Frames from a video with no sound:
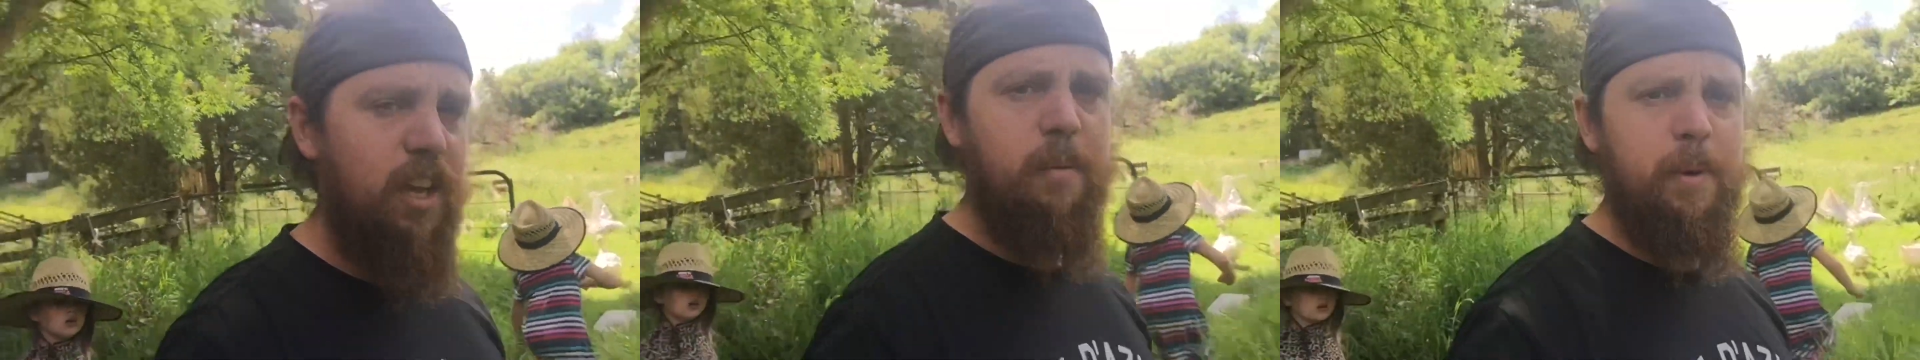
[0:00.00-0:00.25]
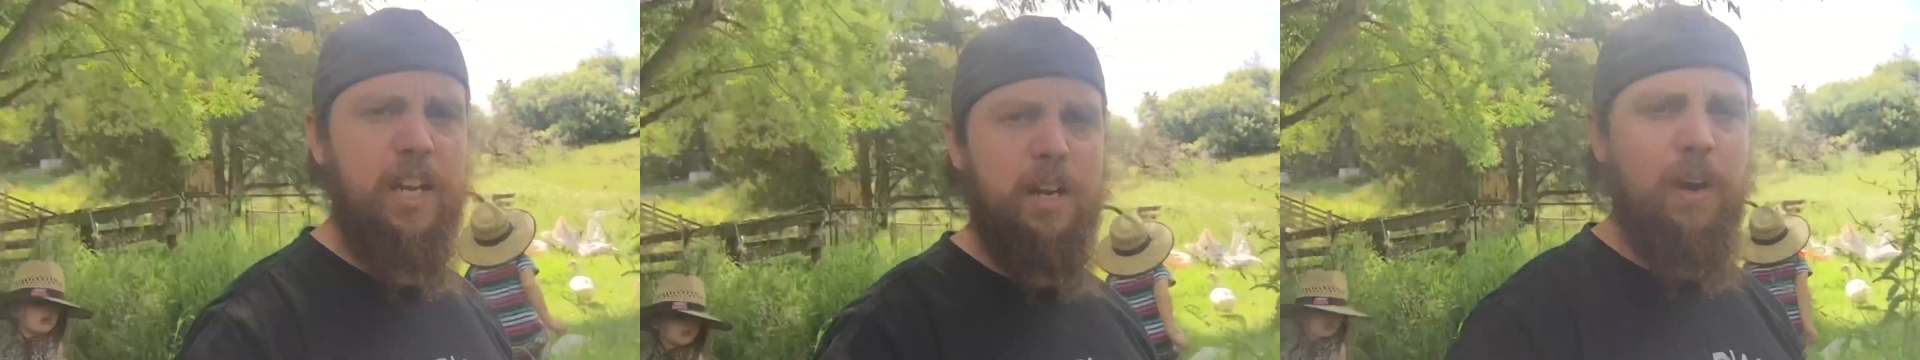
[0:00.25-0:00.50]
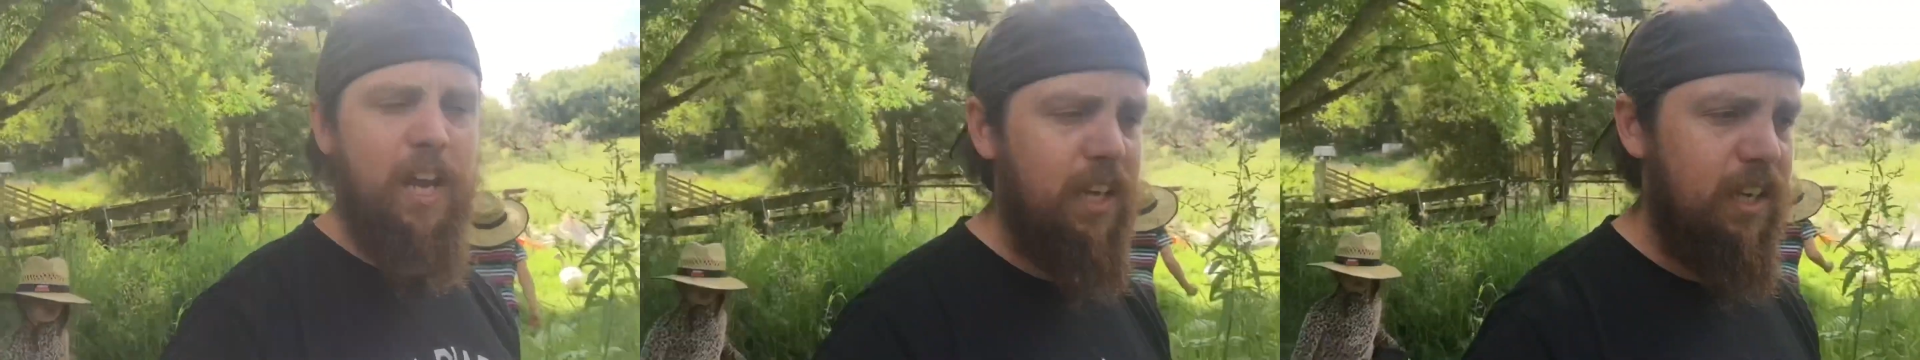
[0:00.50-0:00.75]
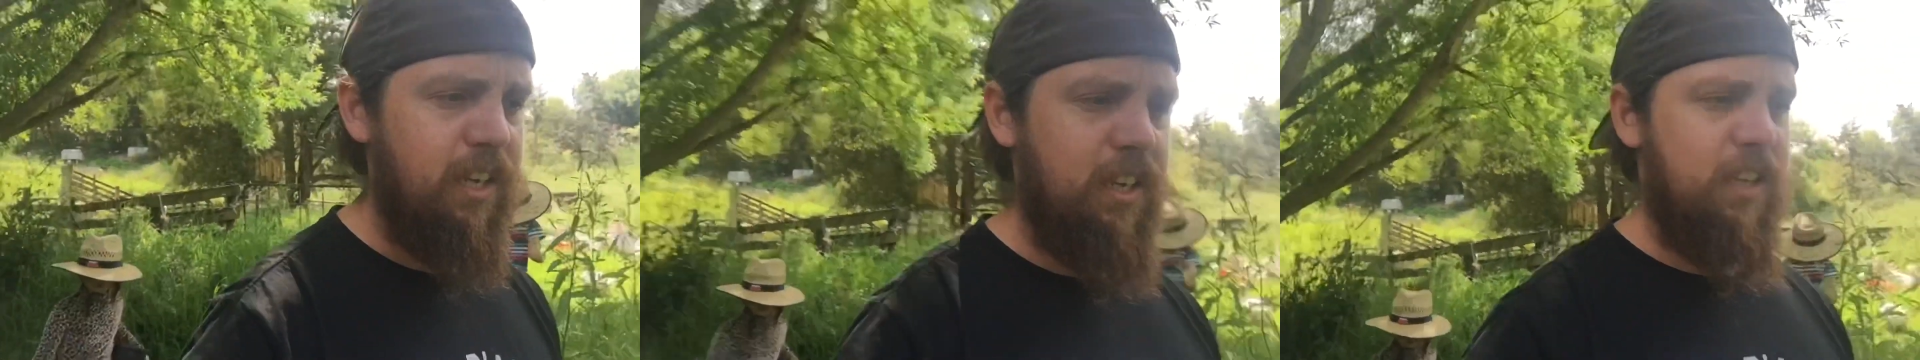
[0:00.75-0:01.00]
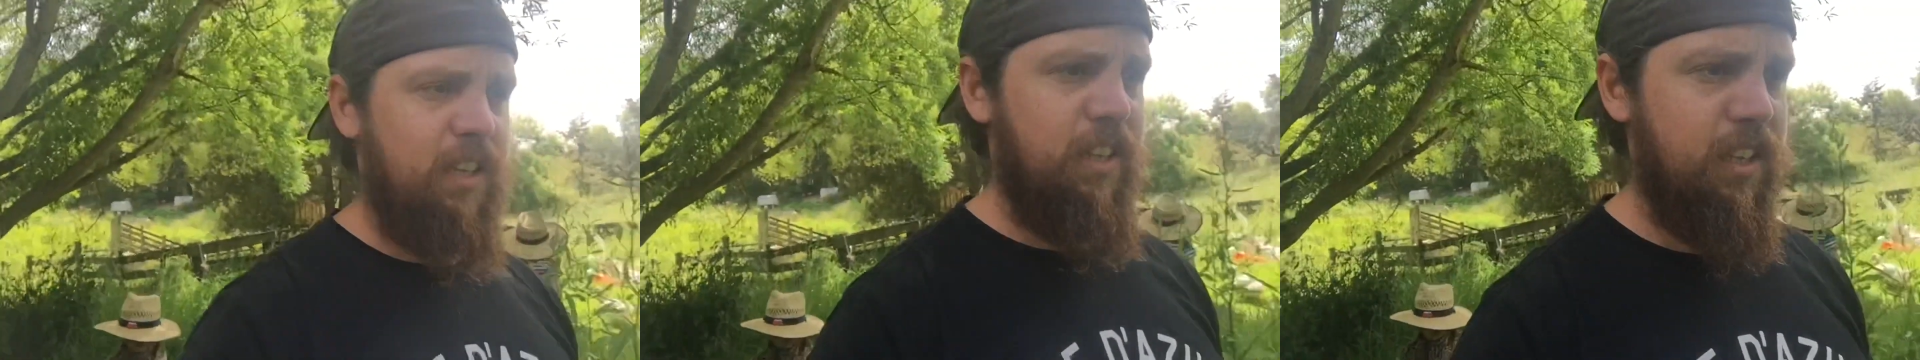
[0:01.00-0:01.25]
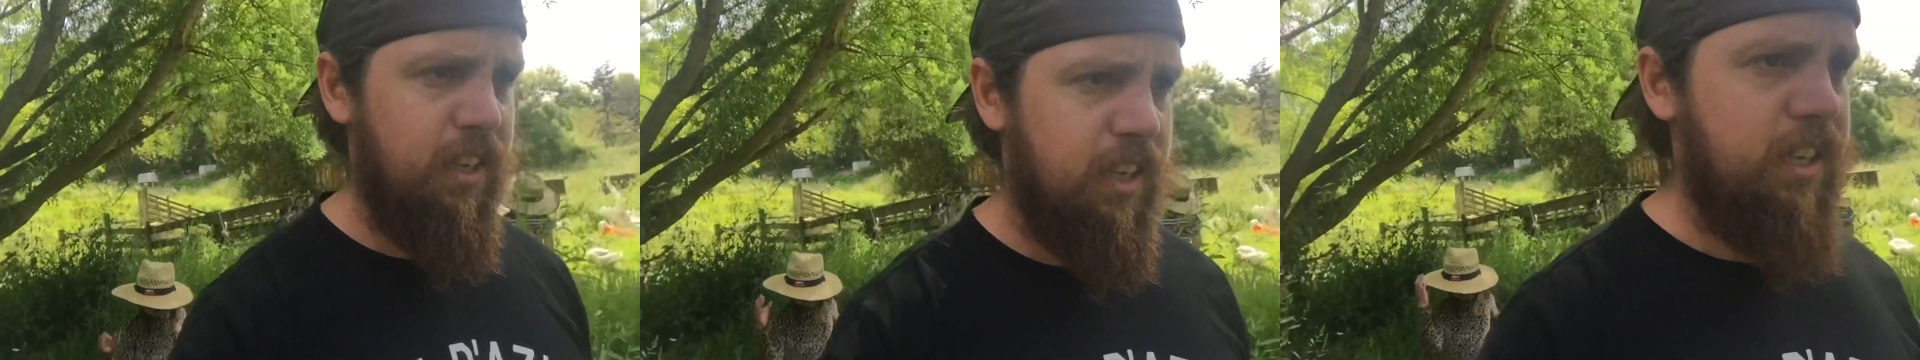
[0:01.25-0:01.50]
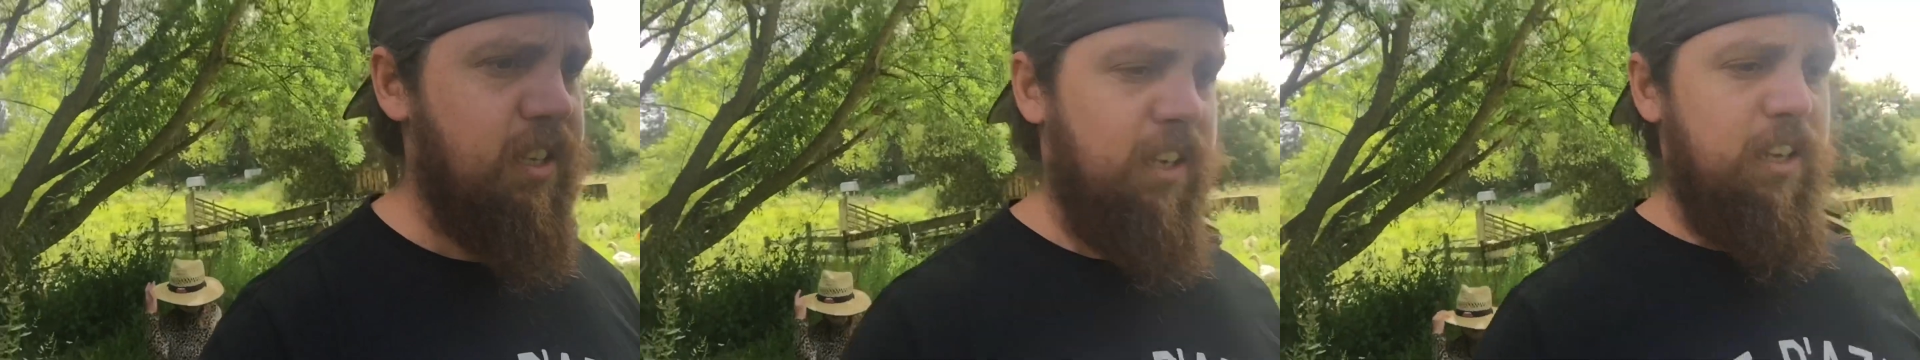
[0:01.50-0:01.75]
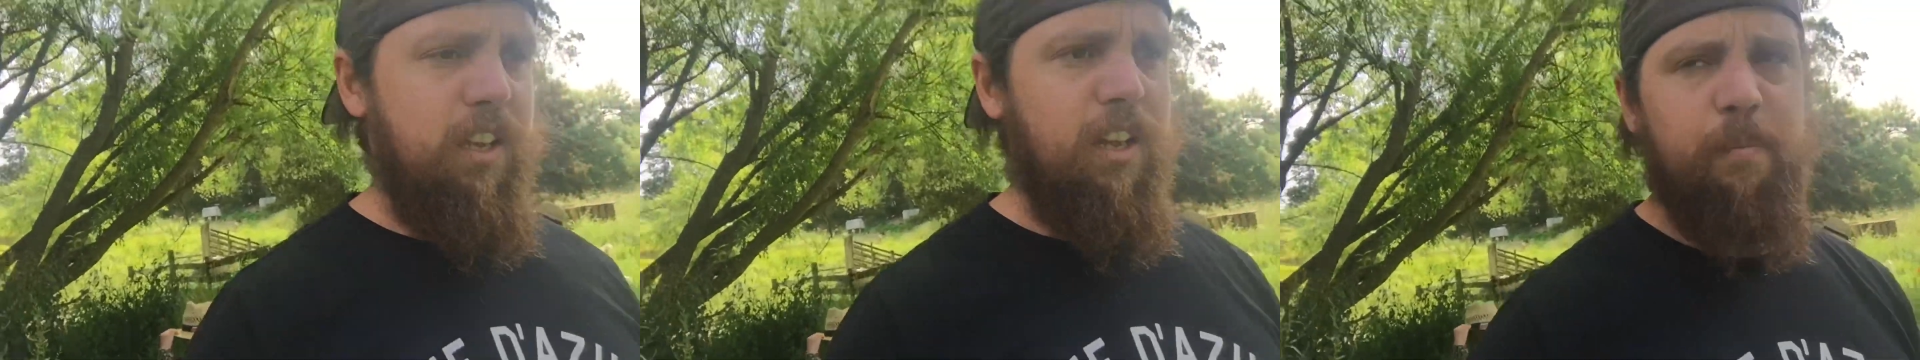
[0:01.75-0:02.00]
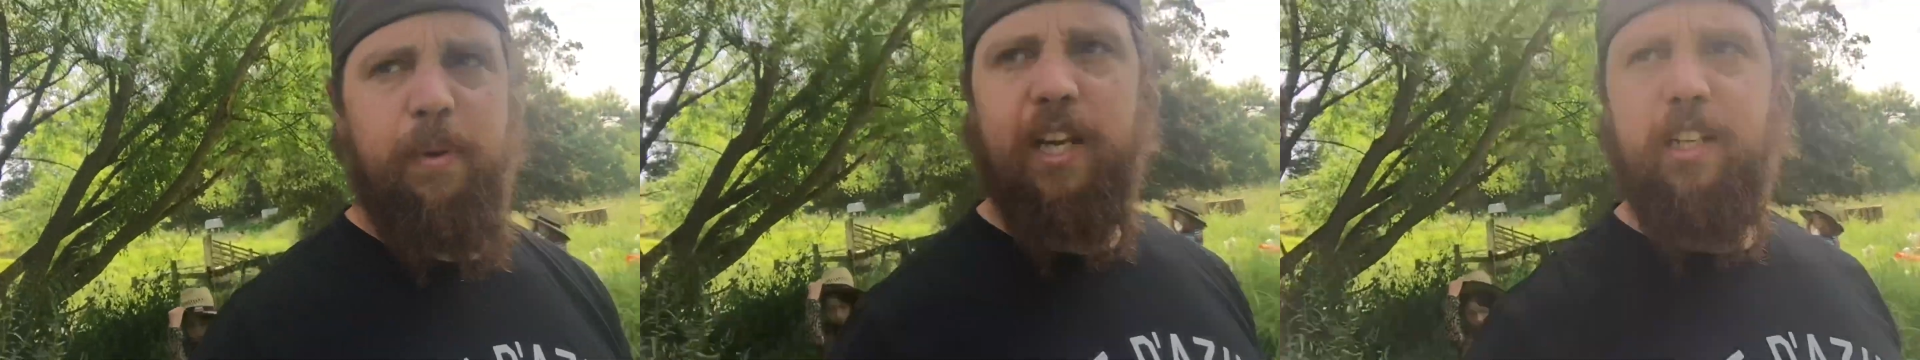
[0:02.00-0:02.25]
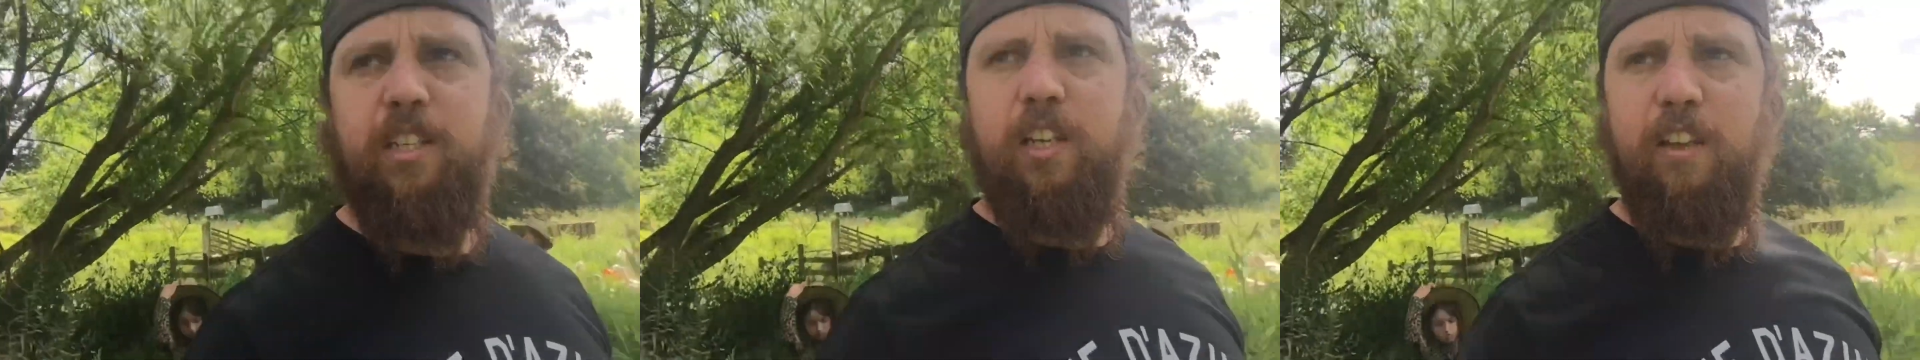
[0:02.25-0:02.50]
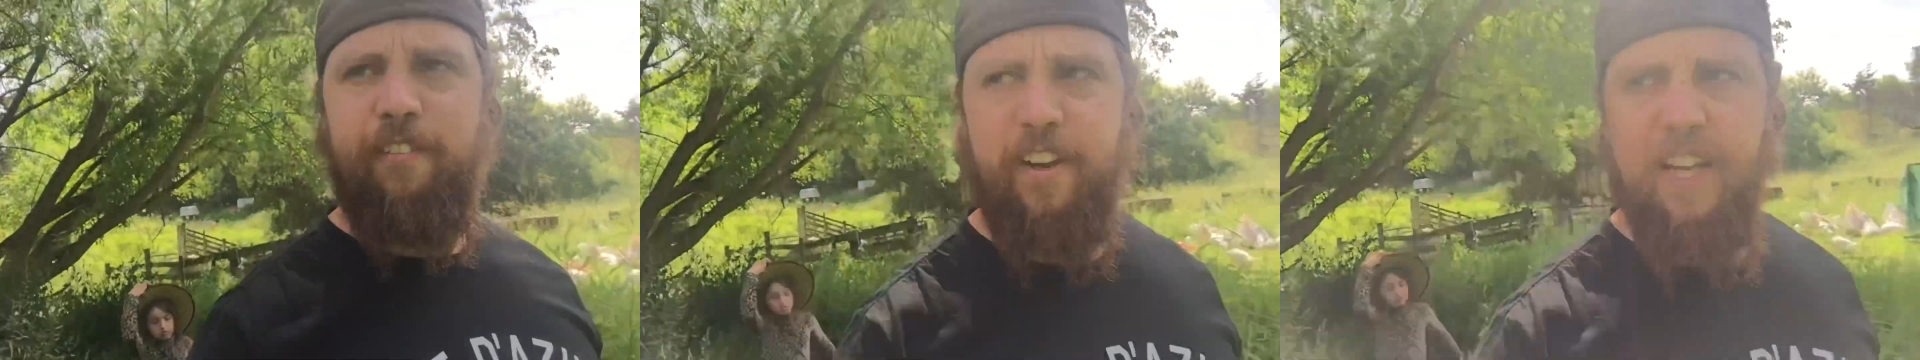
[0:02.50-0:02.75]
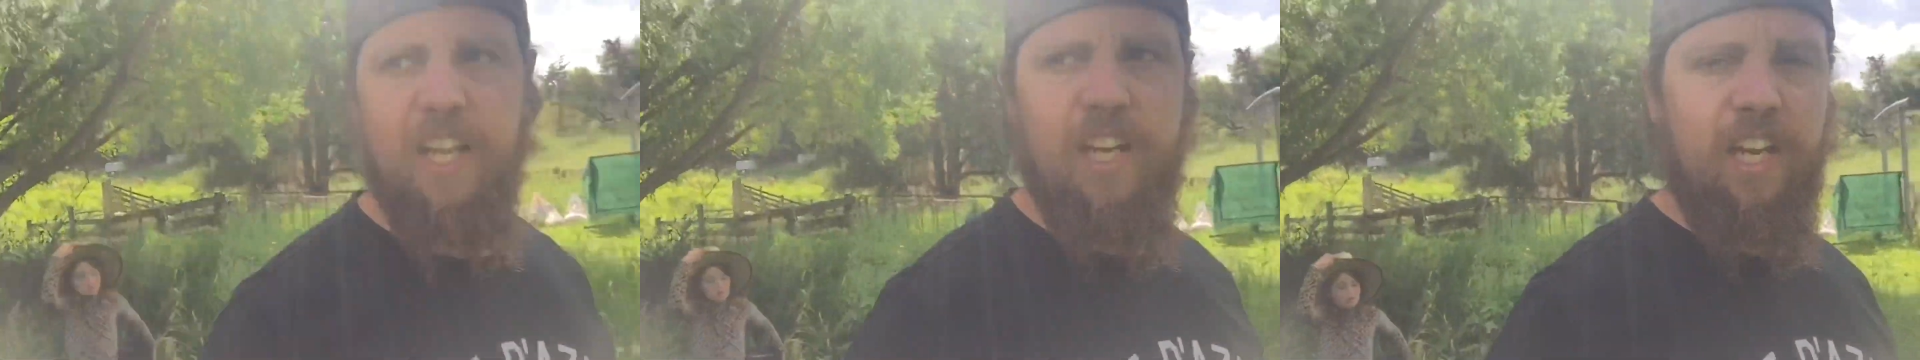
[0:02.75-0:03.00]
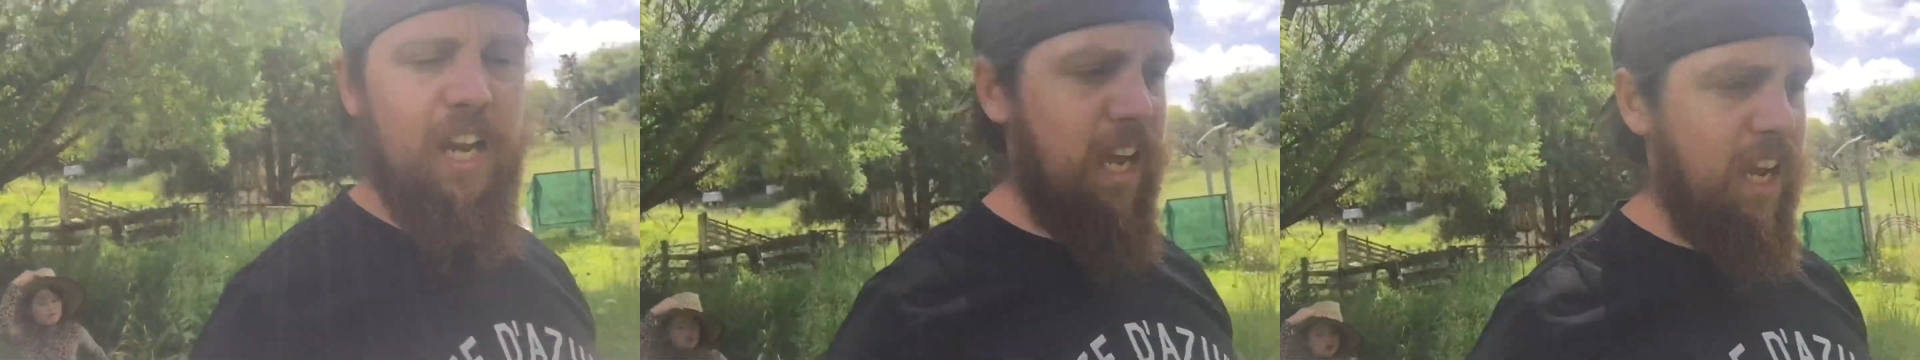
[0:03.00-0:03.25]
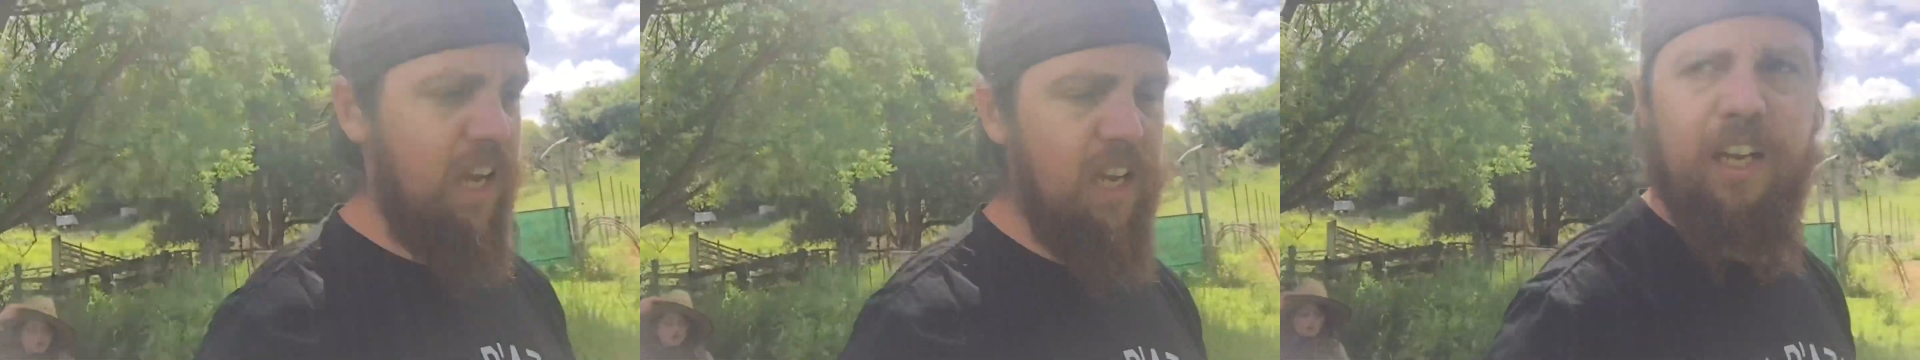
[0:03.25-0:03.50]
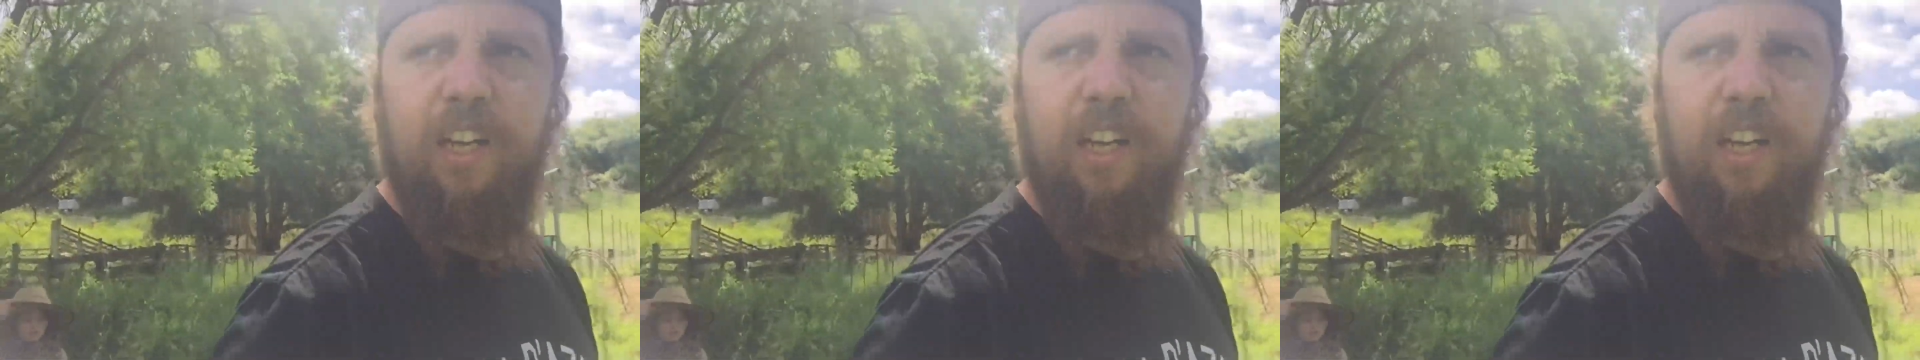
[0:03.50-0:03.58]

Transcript: But anyway, back to the feeding. Uh,